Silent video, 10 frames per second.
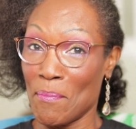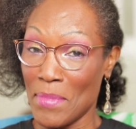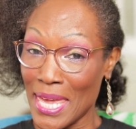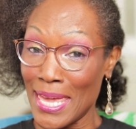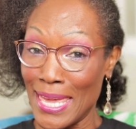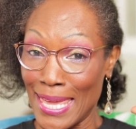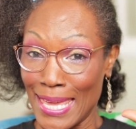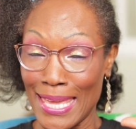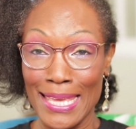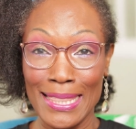
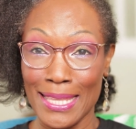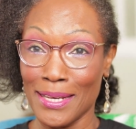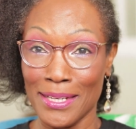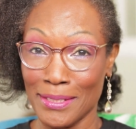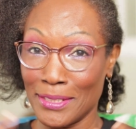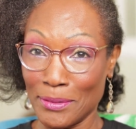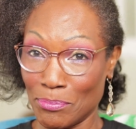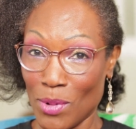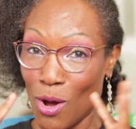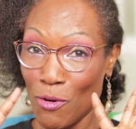me, the
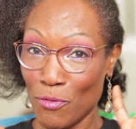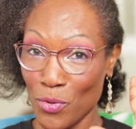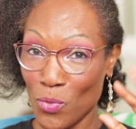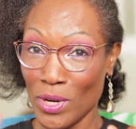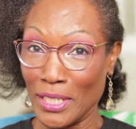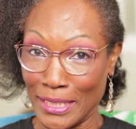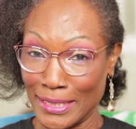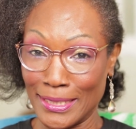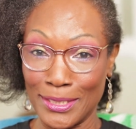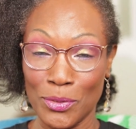mouthy
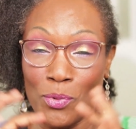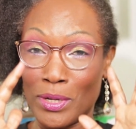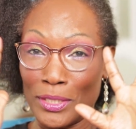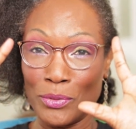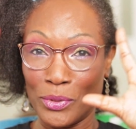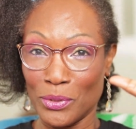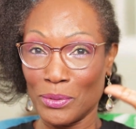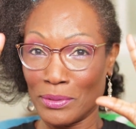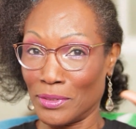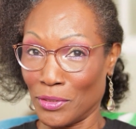one, the one who
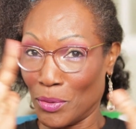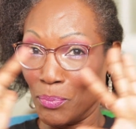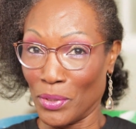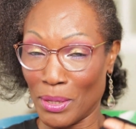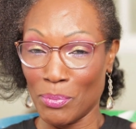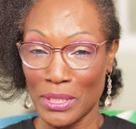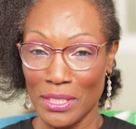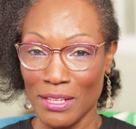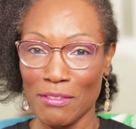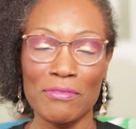don't, put up with
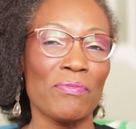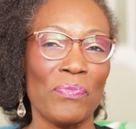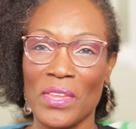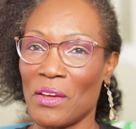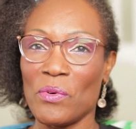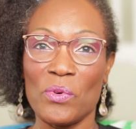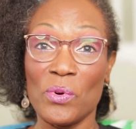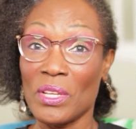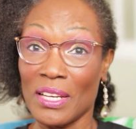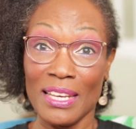stuff,
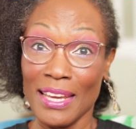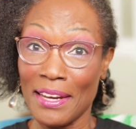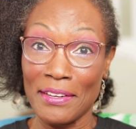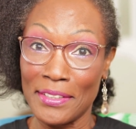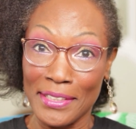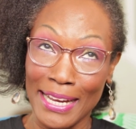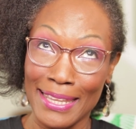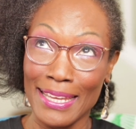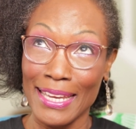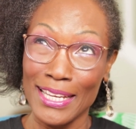wrote a letter
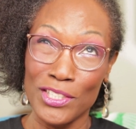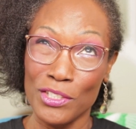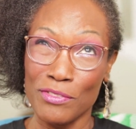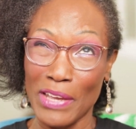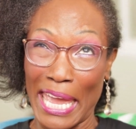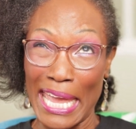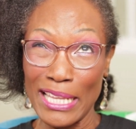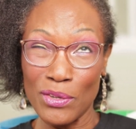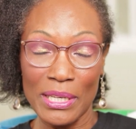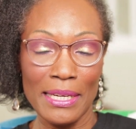at the age of
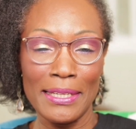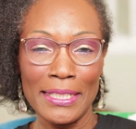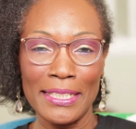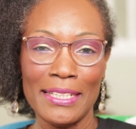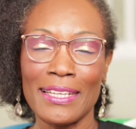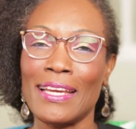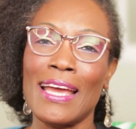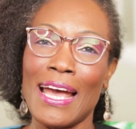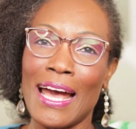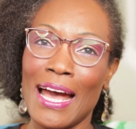8 or 9
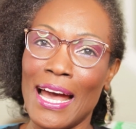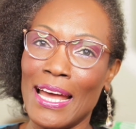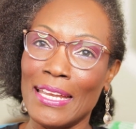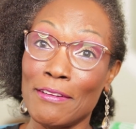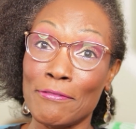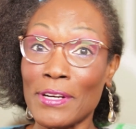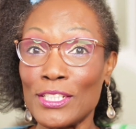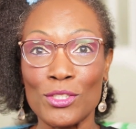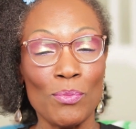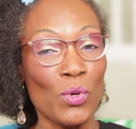and
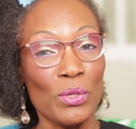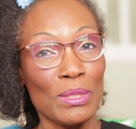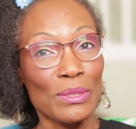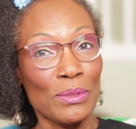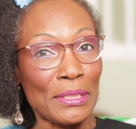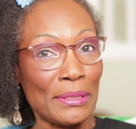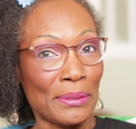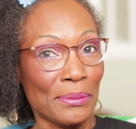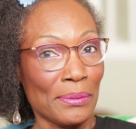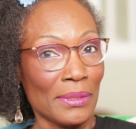find someone who was going
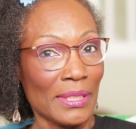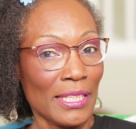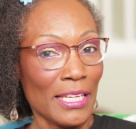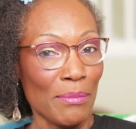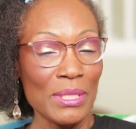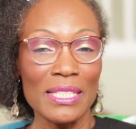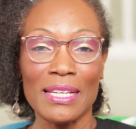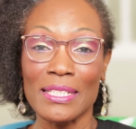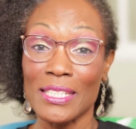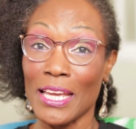to St. Thomas. And
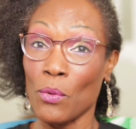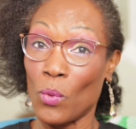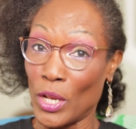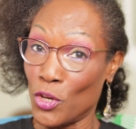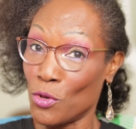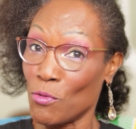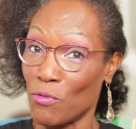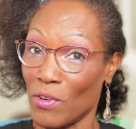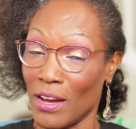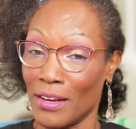I say, when you
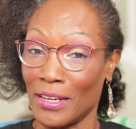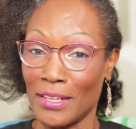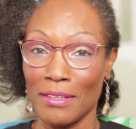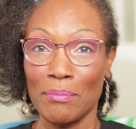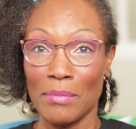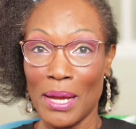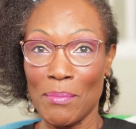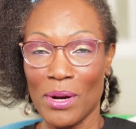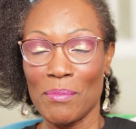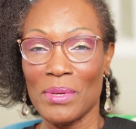find my
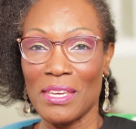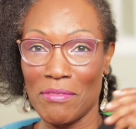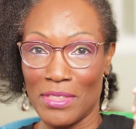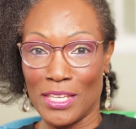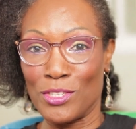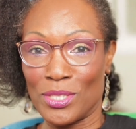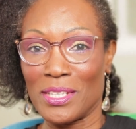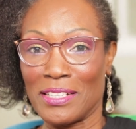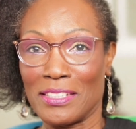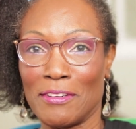mom, give this to
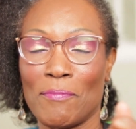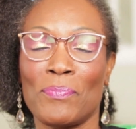her.